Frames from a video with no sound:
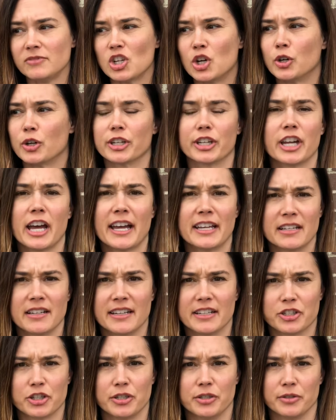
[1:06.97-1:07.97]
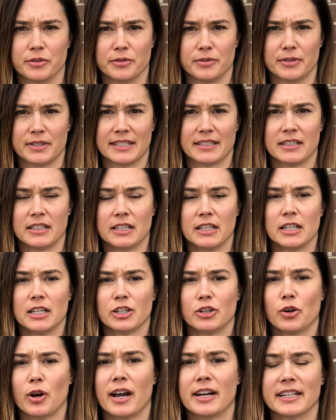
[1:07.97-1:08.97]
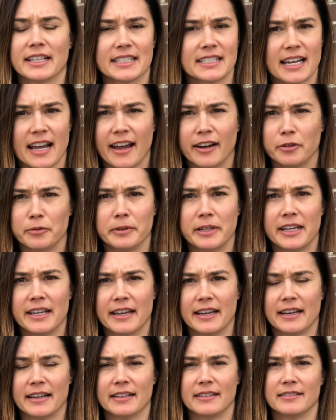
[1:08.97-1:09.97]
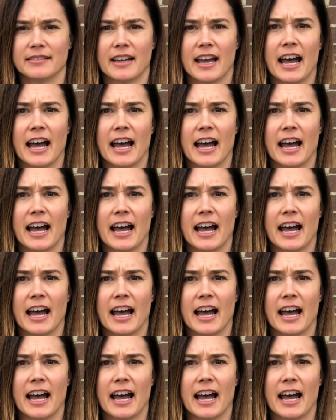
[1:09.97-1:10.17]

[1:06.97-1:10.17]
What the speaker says: or gut issues, chronic diarrhea,